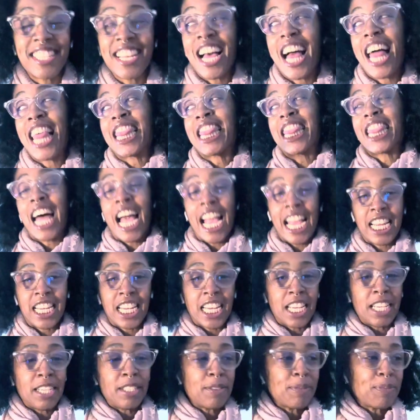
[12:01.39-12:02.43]

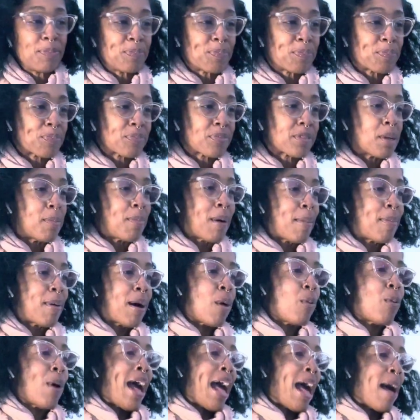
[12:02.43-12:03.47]
lighting. Papa,
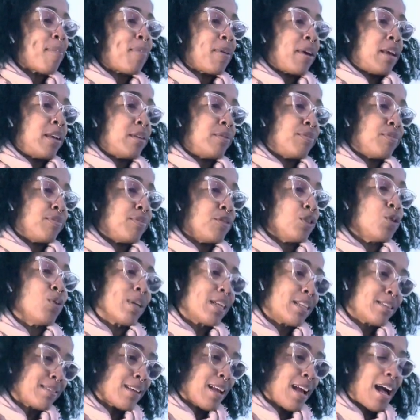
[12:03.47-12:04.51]
what happened? You want
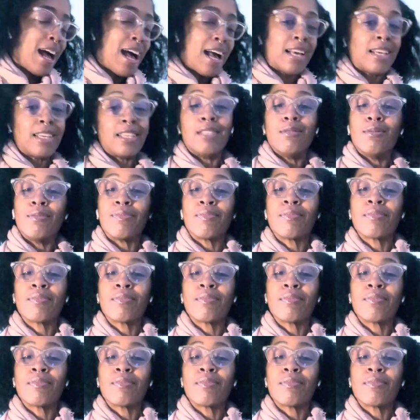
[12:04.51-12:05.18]
to say hi? You